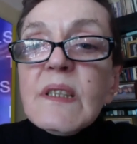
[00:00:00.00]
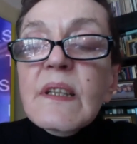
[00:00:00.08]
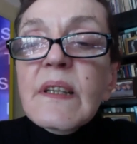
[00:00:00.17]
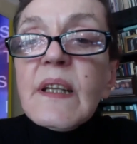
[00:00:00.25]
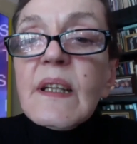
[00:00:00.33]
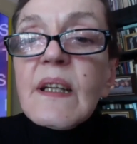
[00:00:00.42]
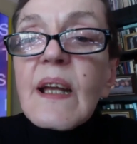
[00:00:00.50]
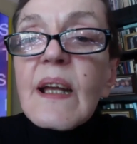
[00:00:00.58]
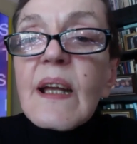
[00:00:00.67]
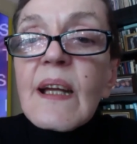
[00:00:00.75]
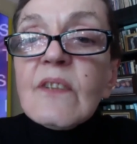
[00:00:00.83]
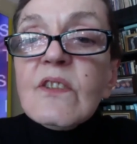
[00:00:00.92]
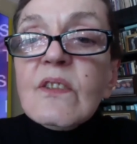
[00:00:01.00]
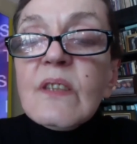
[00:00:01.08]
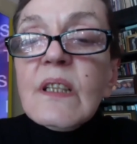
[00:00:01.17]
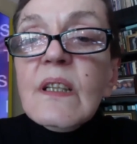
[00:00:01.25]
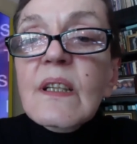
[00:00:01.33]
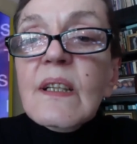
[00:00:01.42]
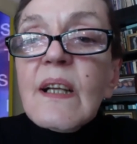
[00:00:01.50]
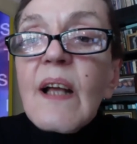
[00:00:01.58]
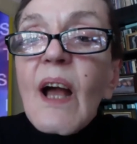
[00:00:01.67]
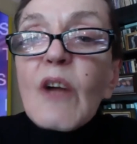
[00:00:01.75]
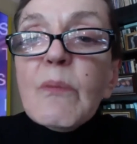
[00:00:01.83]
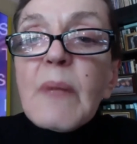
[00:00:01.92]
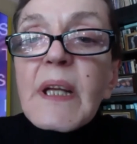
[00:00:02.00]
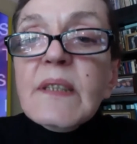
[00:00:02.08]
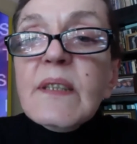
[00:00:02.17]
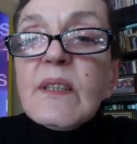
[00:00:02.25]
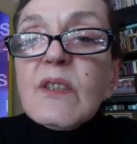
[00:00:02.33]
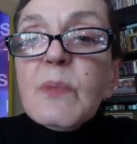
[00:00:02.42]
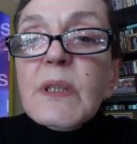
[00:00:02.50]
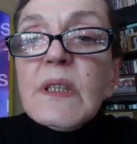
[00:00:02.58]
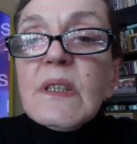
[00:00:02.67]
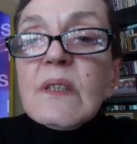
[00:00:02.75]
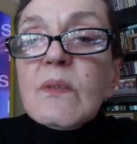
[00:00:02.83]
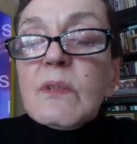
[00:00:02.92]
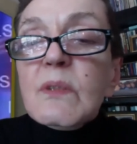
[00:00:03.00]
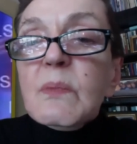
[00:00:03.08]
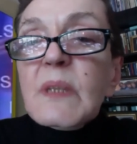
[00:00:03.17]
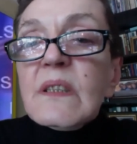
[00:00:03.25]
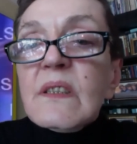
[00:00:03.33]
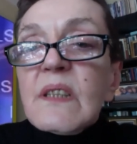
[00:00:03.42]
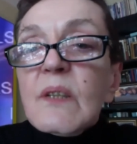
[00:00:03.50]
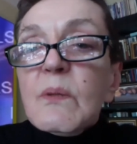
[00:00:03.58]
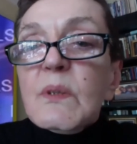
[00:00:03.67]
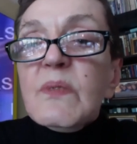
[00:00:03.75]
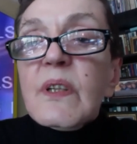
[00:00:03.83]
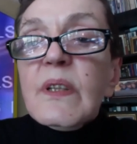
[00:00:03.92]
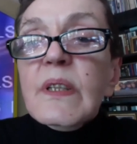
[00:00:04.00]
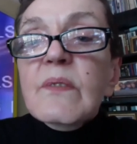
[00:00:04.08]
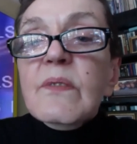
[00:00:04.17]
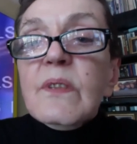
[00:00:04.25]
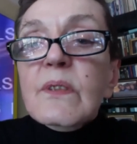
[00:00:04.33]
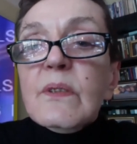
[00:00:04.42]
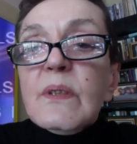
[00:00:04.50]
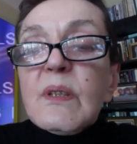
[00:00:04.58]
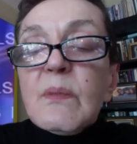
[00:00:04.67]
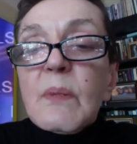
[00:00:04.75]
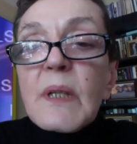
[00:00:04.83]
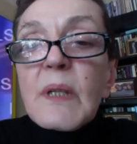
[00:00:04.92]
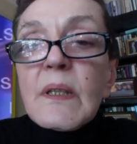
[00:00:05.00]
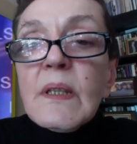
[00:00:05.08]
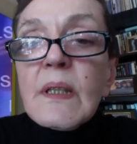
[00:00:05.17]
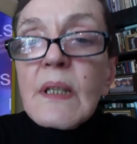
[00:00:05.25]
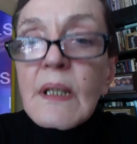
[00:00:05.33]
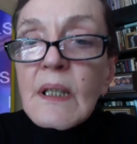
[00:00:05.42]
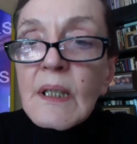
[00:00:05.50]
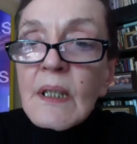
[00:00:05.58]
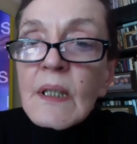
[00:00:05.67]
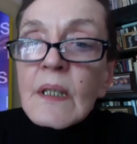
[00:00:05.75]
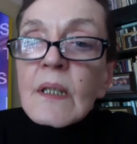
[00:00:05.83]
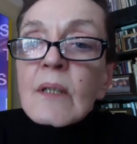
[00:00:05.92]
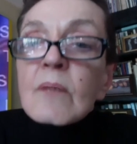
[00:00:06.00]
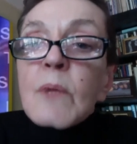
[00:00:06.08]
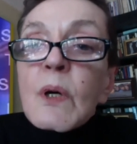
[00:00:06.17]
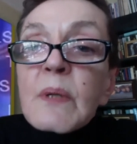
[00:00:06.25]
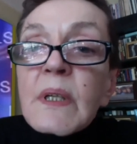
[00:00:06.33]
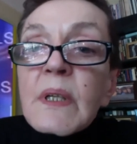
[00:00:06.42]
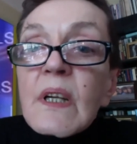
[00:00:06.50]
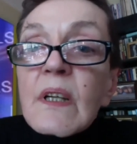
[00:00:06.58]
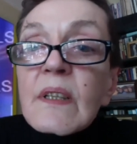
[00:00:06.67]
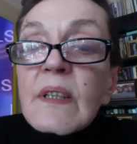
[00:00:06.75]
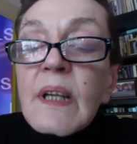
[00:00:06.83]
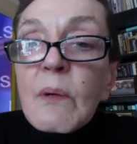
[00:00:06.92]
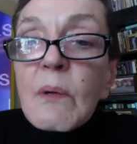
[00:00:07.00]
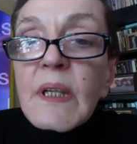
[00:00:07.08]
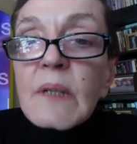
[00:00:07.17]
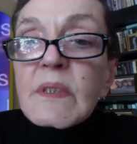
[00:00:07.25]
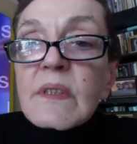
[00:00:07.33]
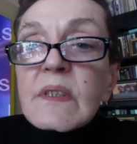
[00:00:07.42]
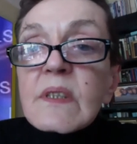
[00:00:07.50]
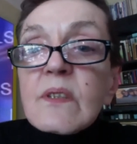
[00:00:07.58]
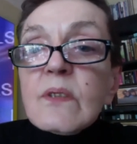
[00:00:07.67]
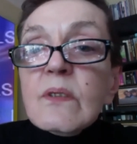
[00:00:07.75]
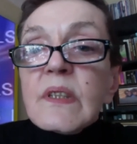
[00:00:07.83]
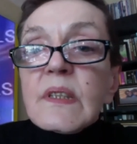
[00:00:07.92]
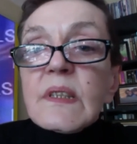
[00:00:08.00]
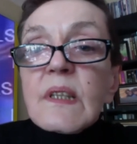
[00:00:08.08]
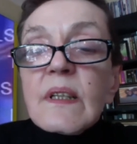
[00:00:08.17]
that actually I made this piece was because I was very influenced by Baudrillard when I was a student.